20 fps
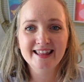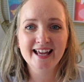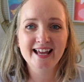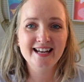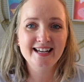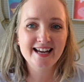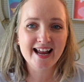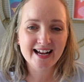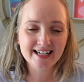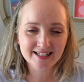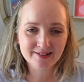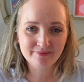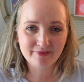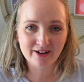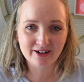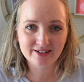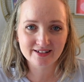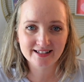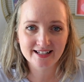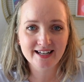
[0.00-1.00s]
the next
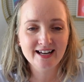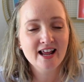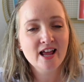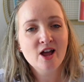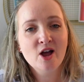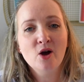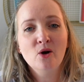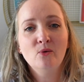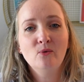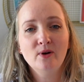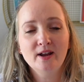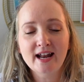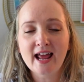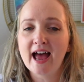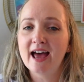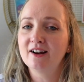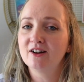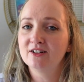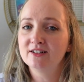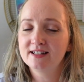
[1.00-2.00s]
person would
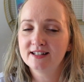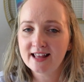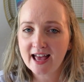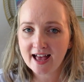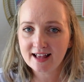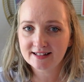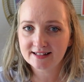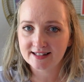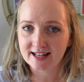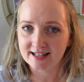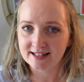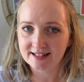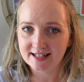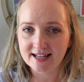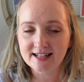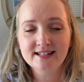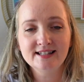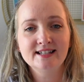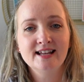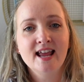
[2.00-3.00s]
add on to that
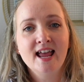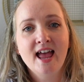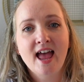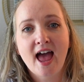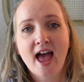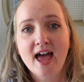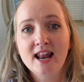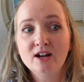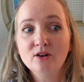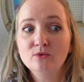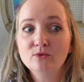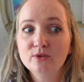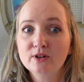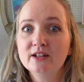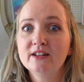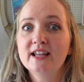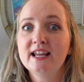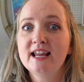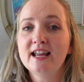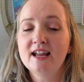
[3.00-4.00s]
sentence. And it
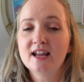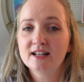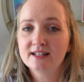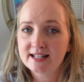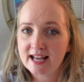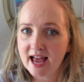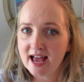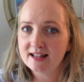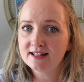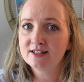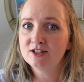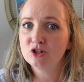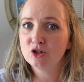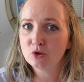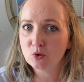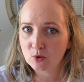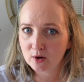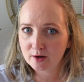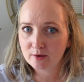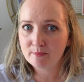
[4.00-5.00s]
really tests
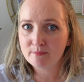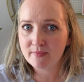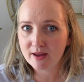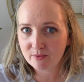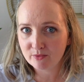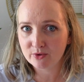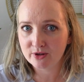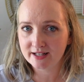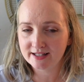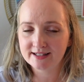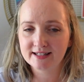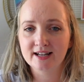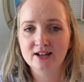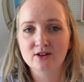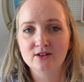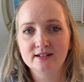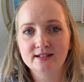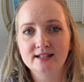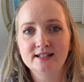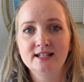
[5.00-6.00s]
your memory
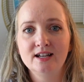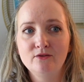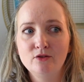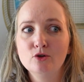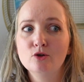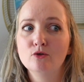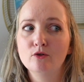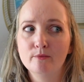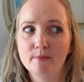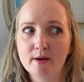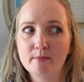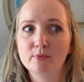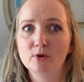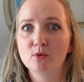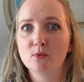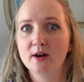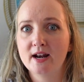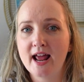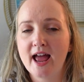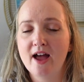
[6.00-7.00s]
skills to see if you can remember
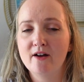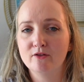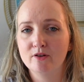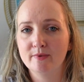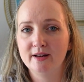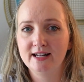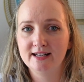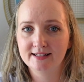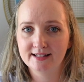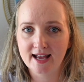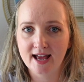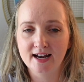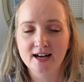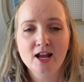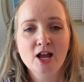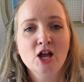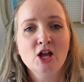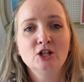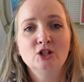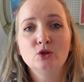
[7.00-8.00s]
what everybody said.
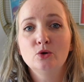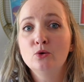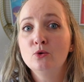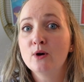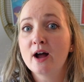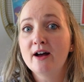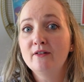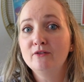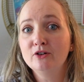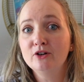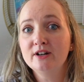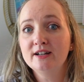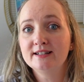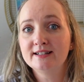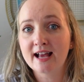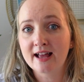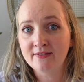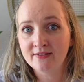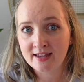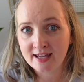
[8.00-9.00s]
So whoever is
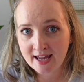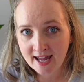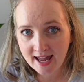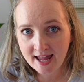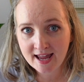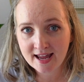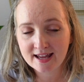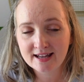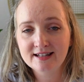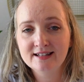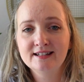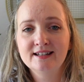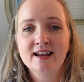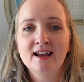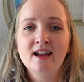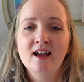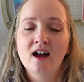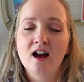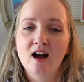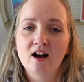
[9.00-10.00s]
at the end
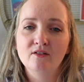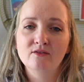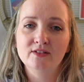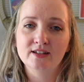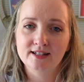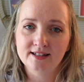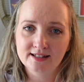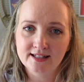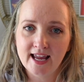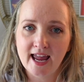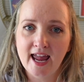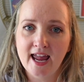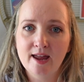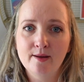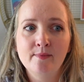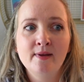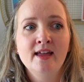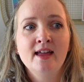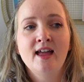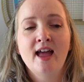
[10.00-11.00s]
of this
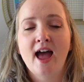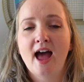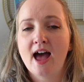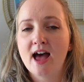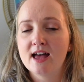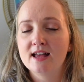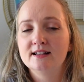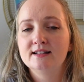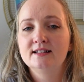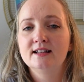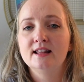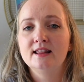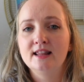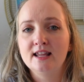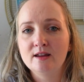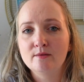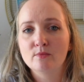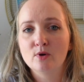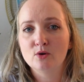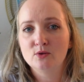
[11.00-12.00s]
game has
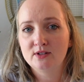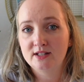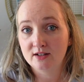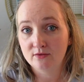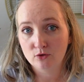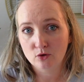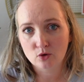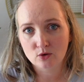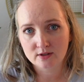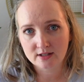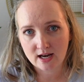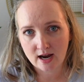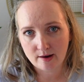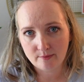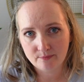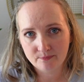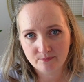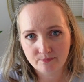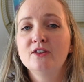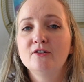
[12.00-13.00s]
the most difficult
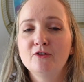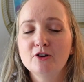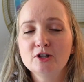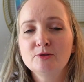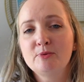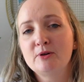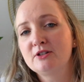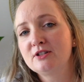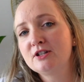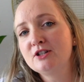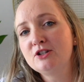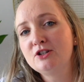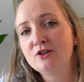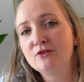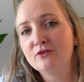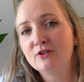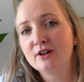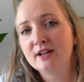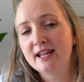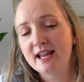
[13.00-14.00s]
time. The first person to
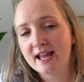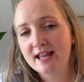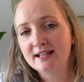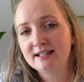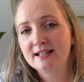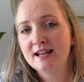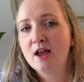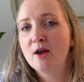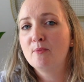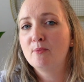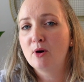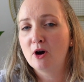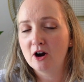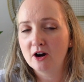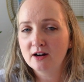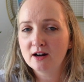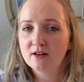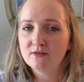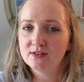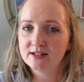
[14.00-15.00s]
forget
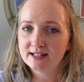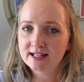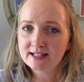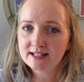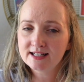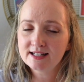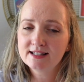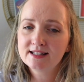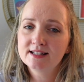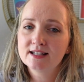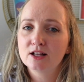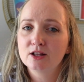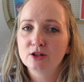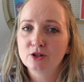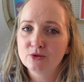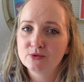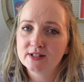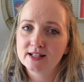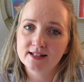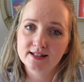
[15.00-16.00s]
part of the sentence
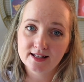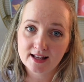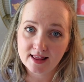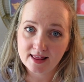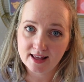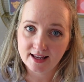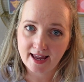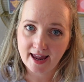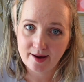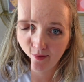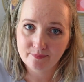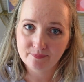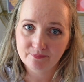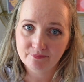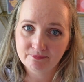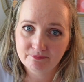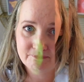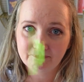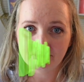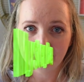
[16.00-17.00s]
loses the game.
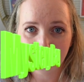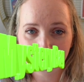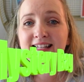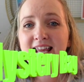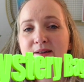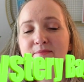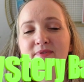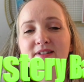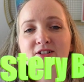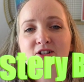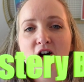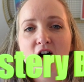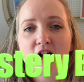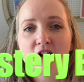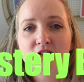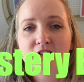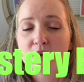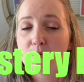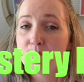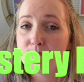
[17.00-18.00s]
The next game is
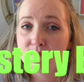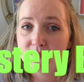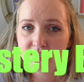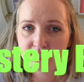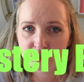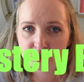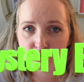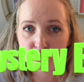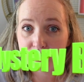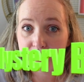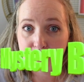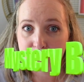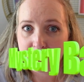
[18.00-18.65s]
called Mystery